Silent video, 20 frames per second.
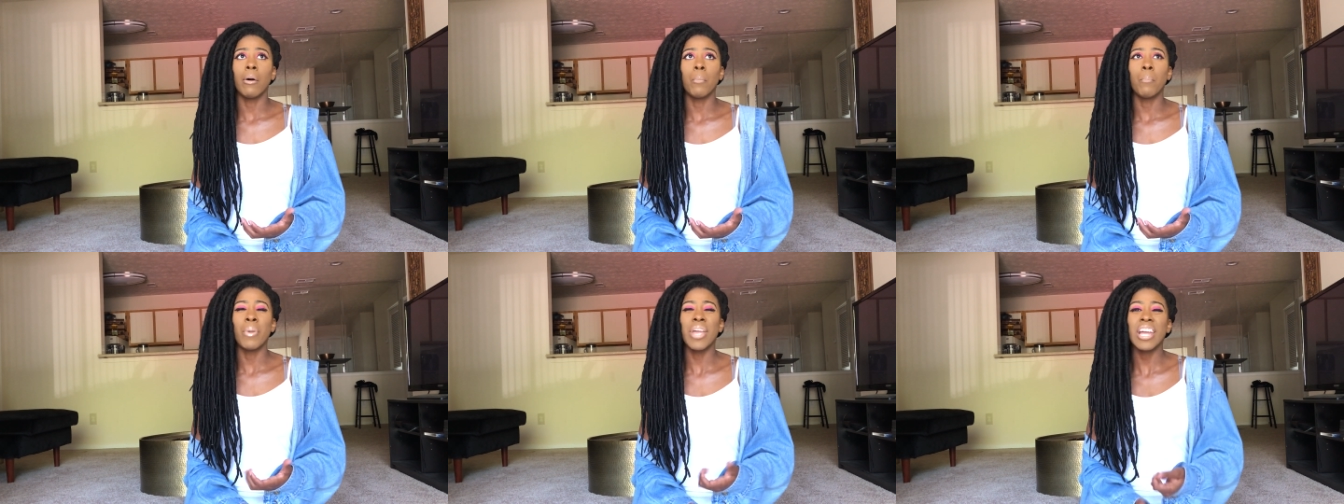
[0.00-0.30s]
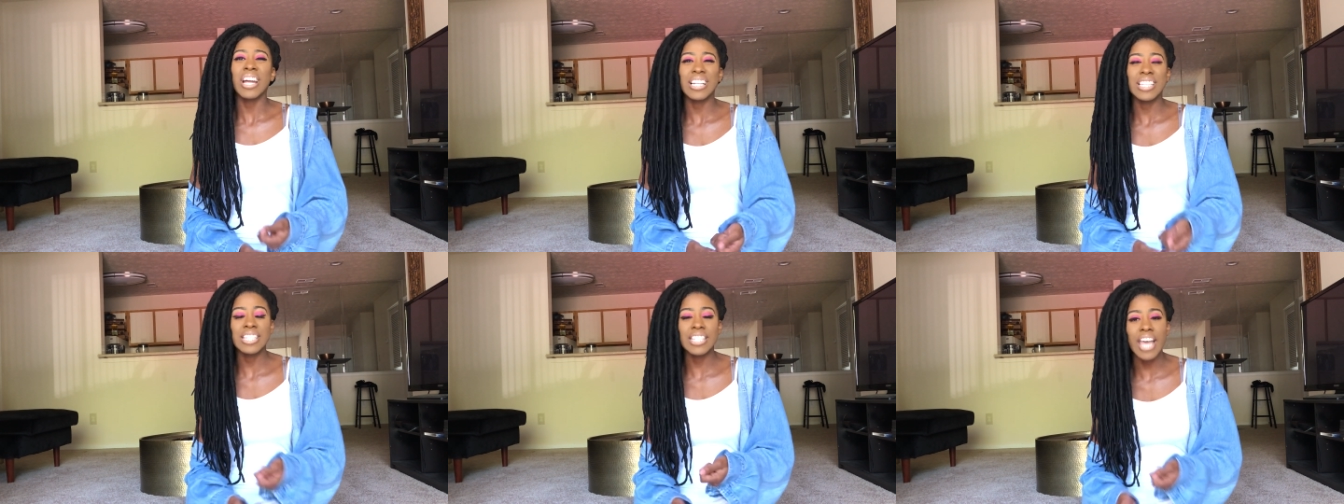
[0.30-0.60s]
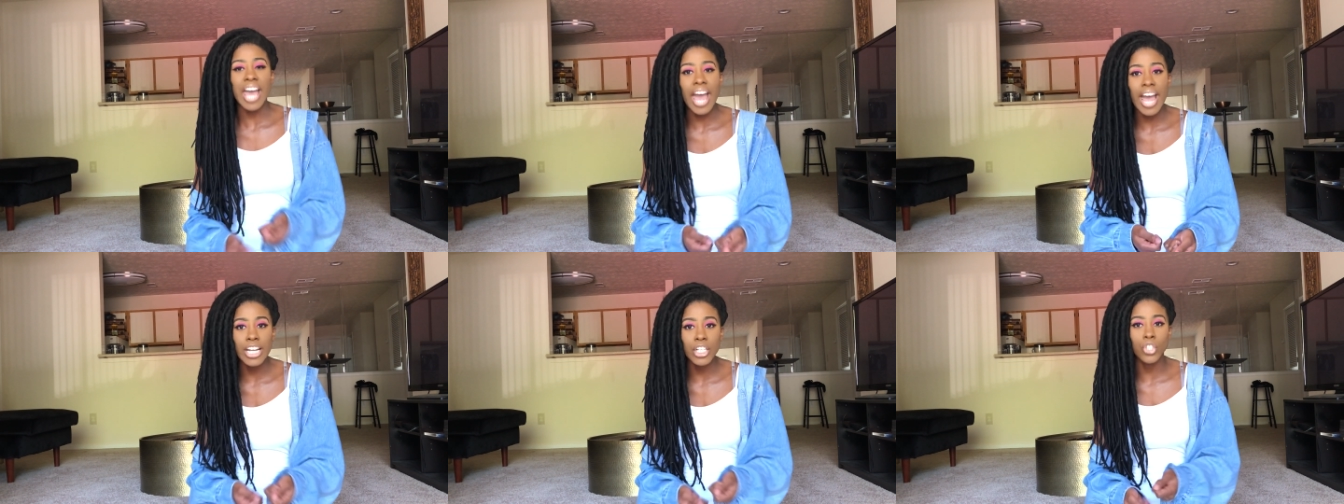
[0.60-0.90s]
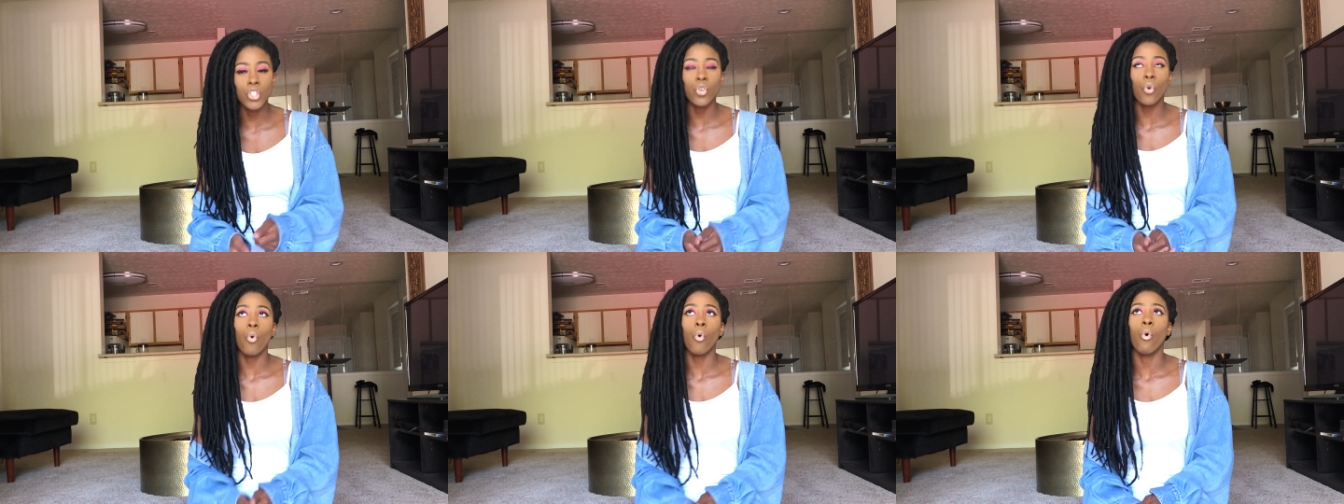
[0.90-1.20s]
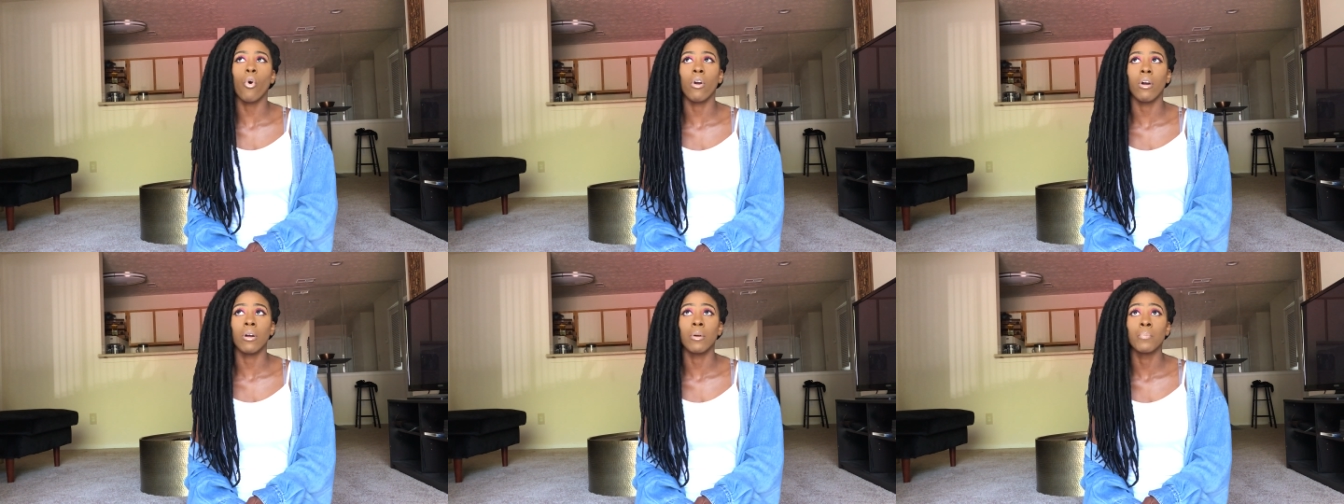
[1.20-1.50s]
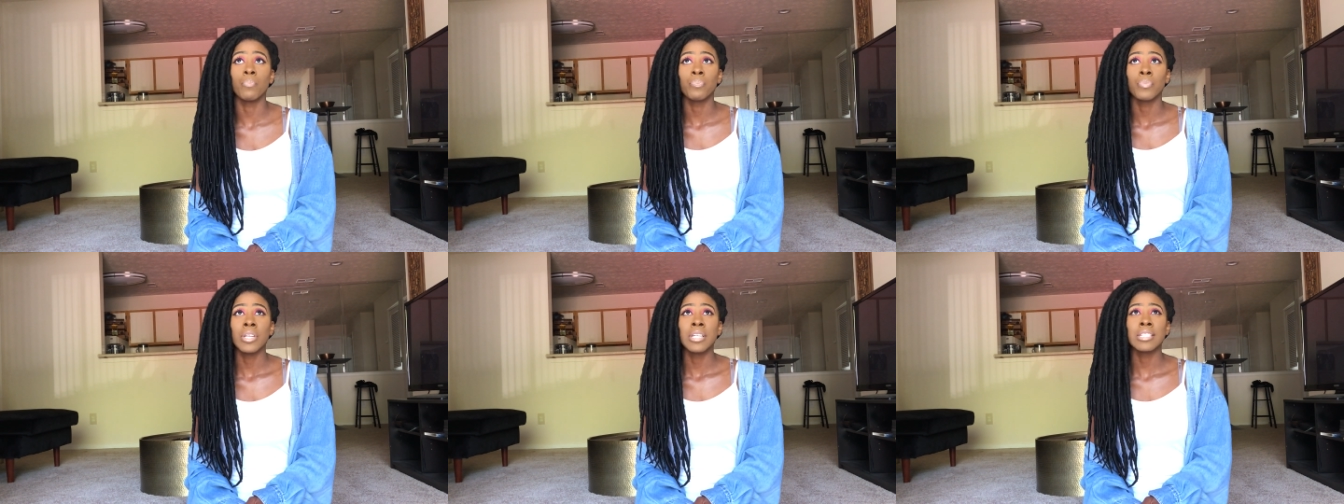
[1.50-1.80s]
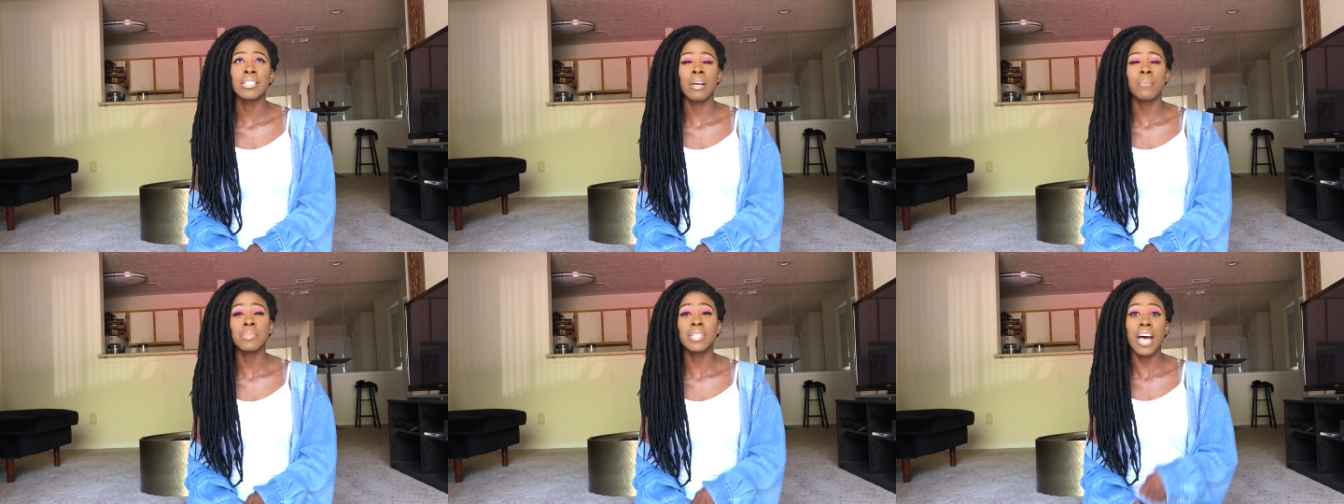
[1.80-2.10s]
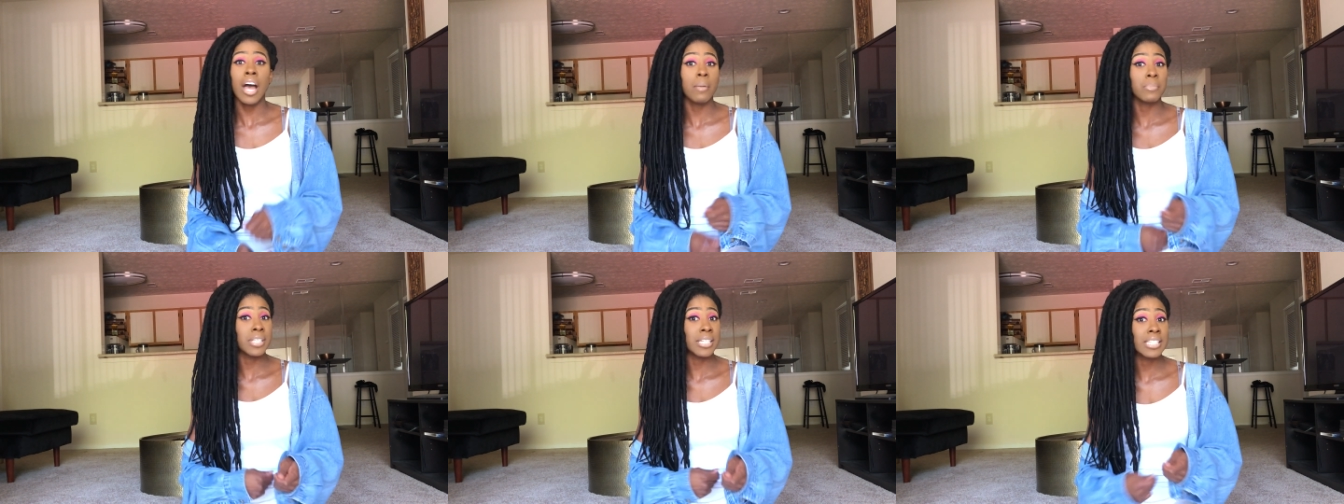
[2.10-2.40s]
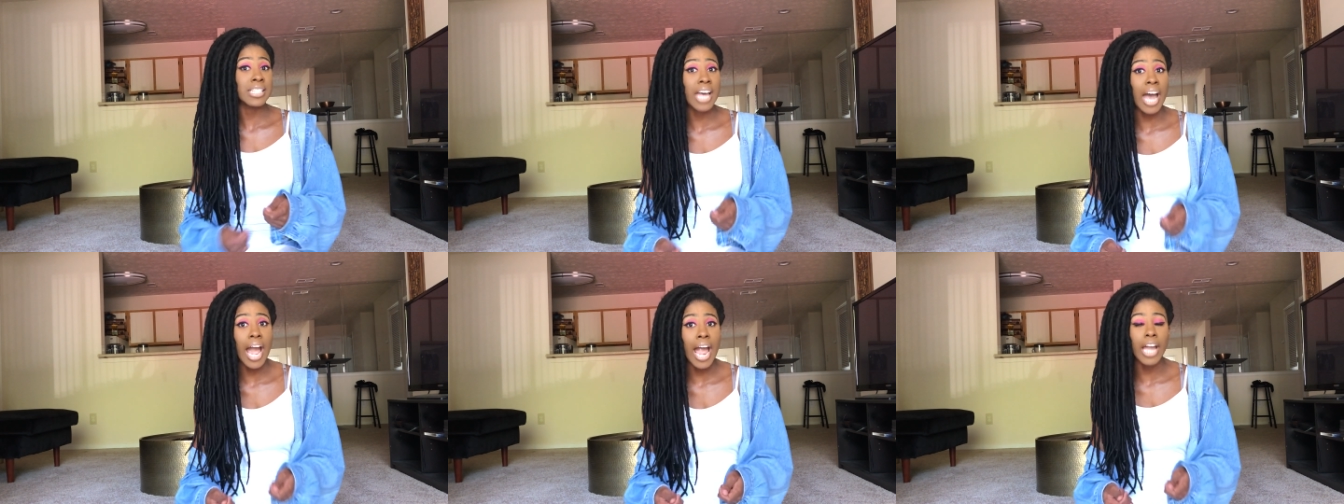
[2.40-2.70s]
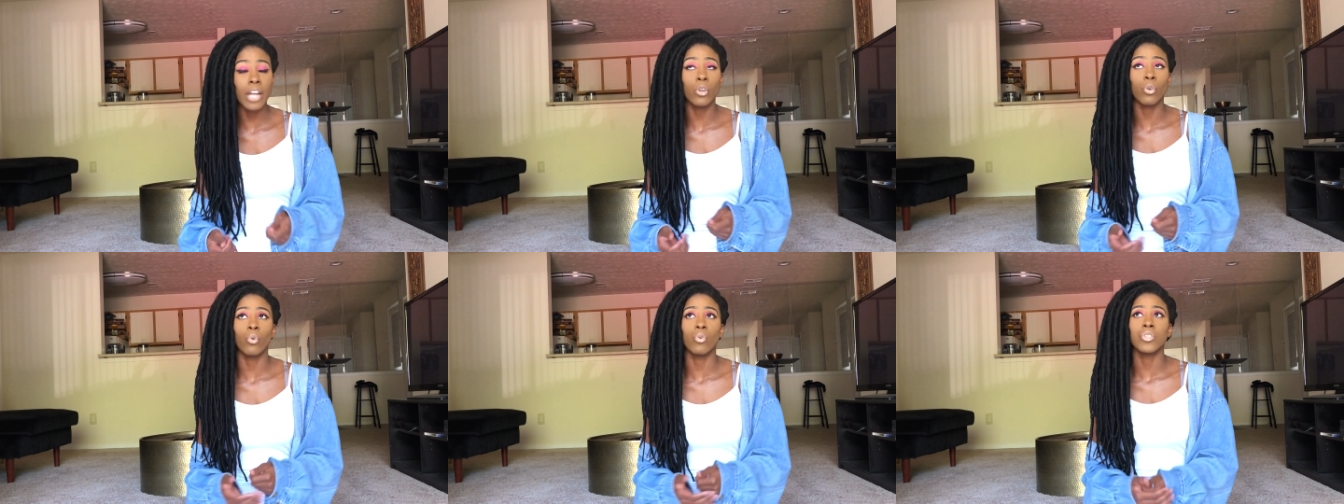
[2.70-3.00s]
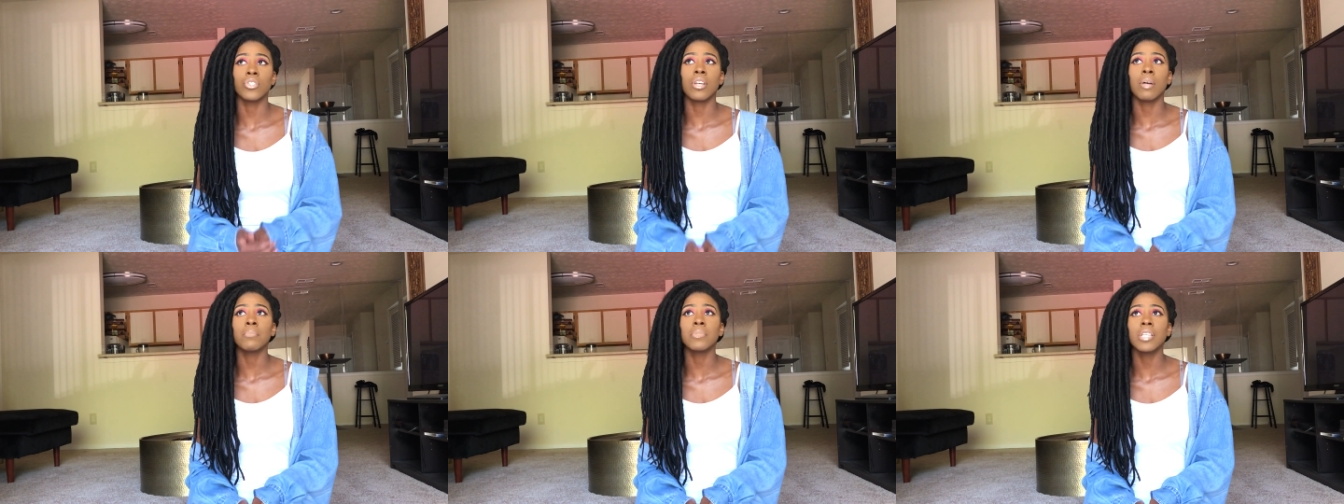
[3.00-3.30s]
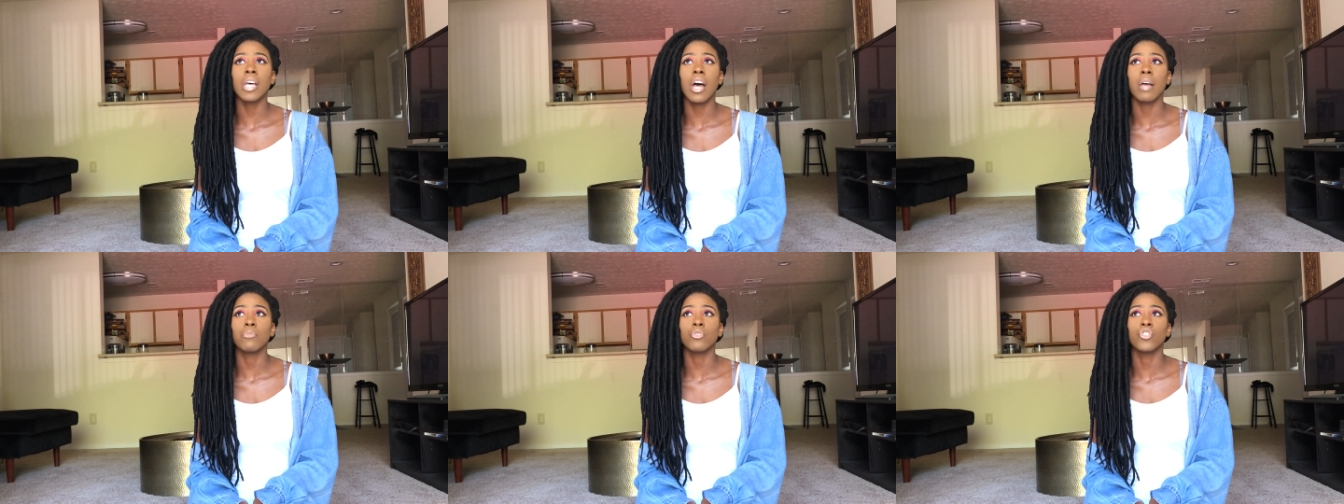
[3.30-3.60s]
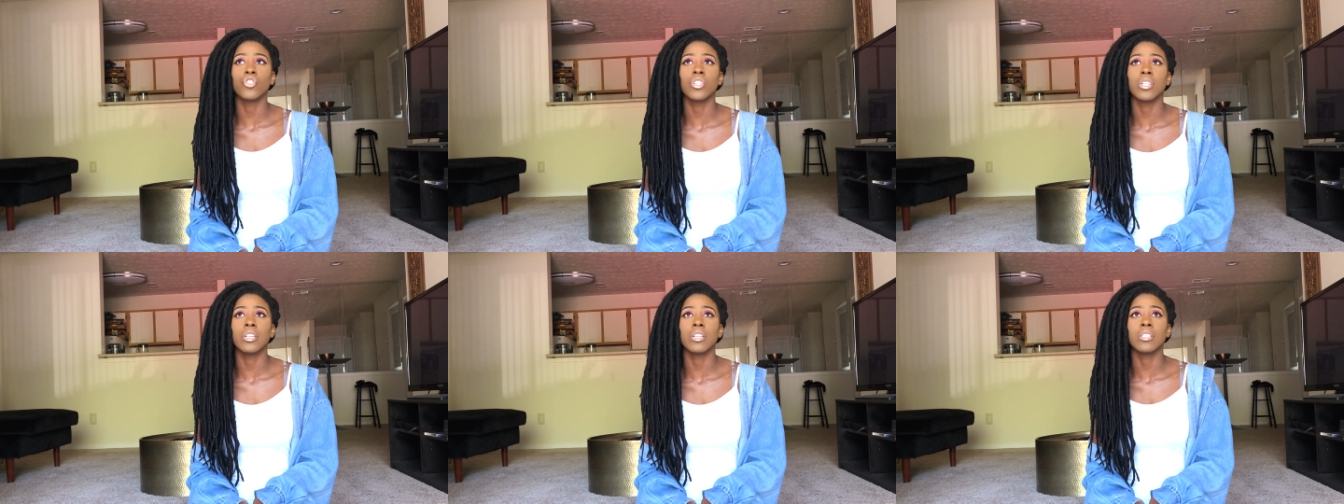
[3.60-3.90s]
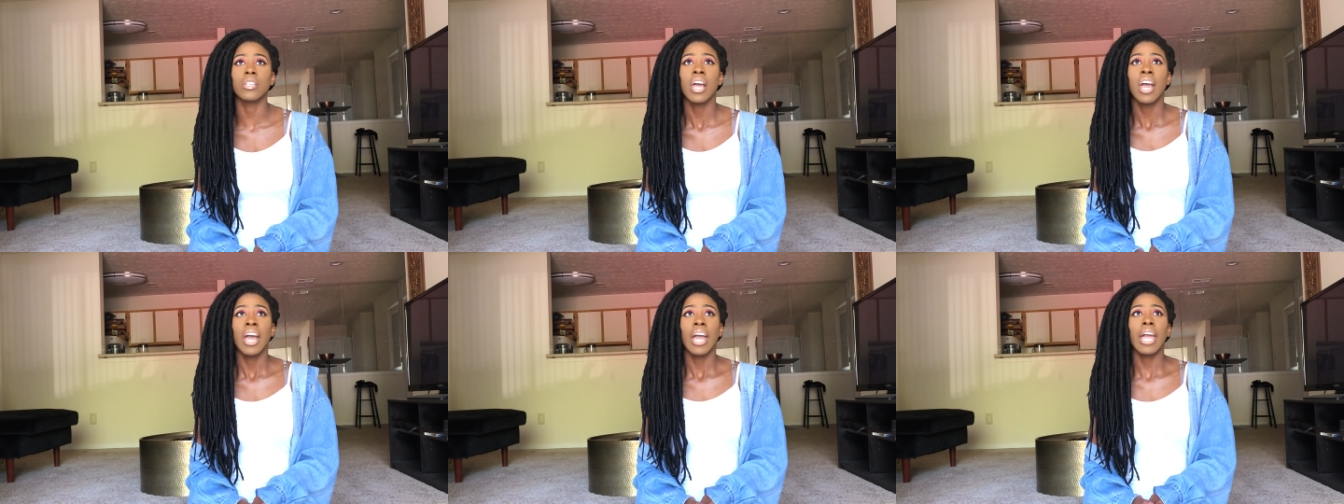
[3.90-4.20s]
being attached or sometimes entitled or sometimes just